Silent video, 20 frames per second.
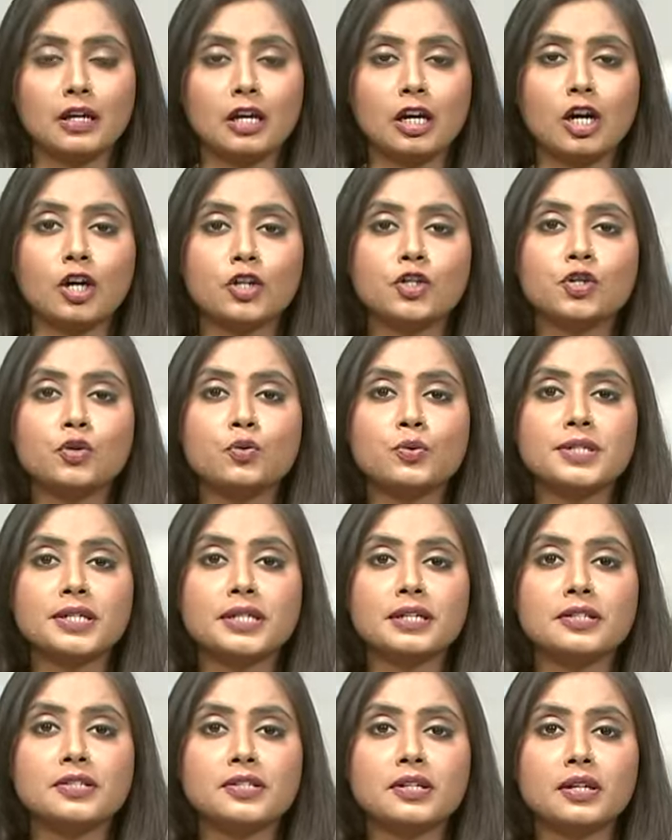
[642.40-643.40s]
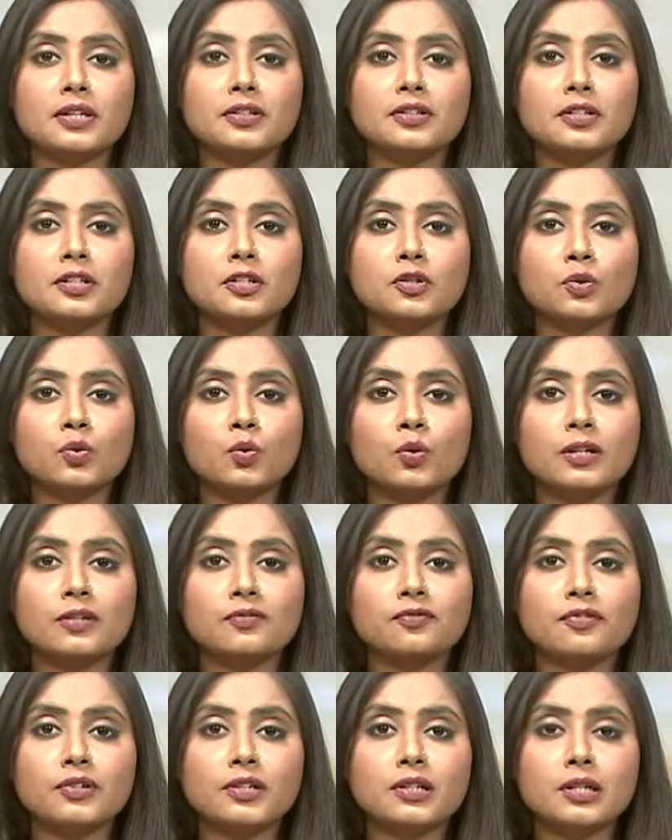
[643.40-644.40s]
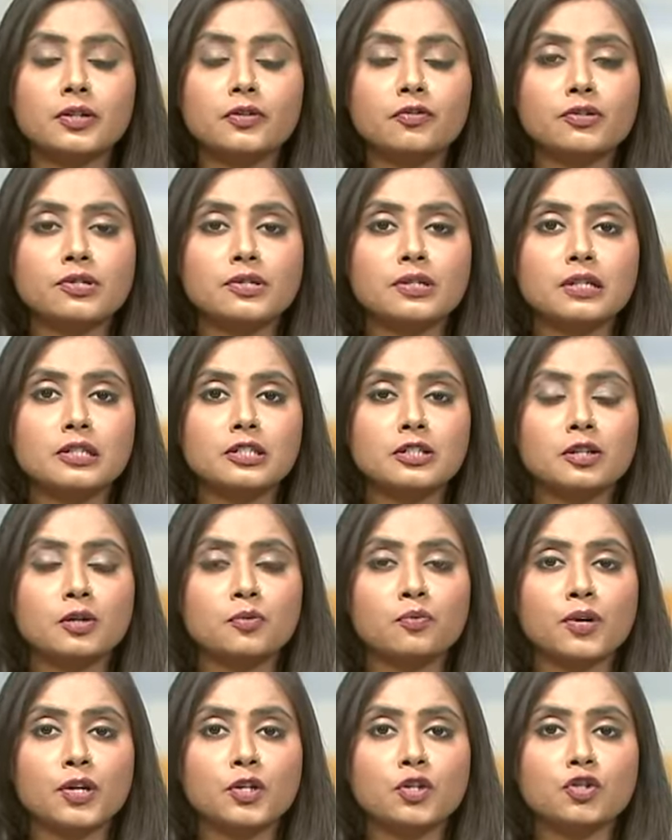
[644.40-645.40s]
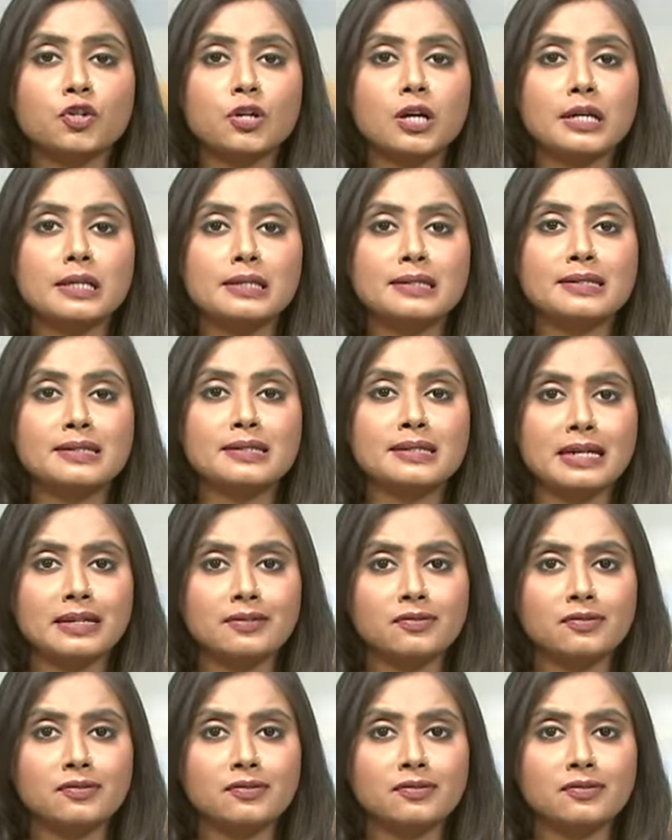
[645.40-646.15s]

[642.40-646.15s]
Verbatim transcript: A shooting incident in a school in Finland resulted in one child's death